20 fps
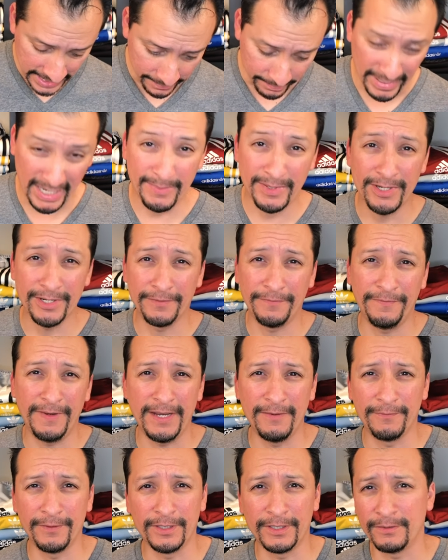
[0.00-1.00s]
Maybe your
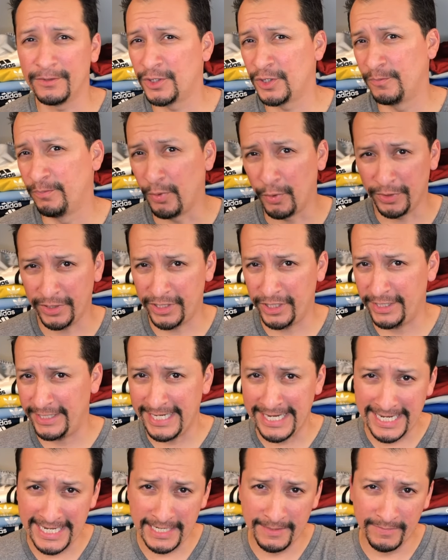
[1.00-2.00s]
favorite sports
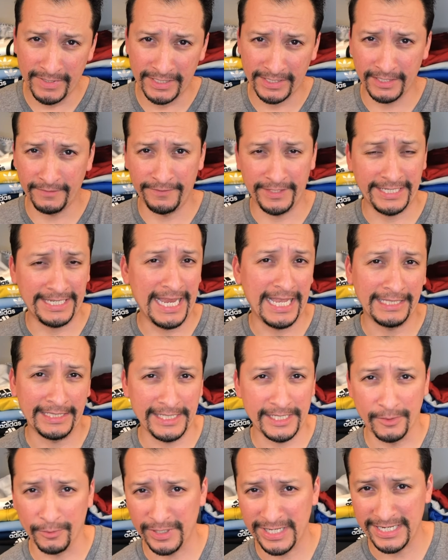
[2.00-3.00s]
team is of the Kelly
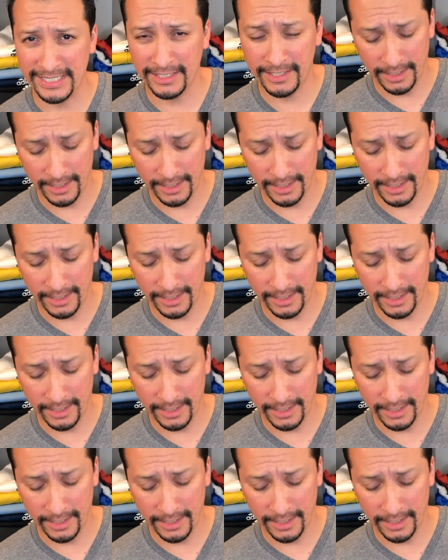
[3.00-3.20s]
Green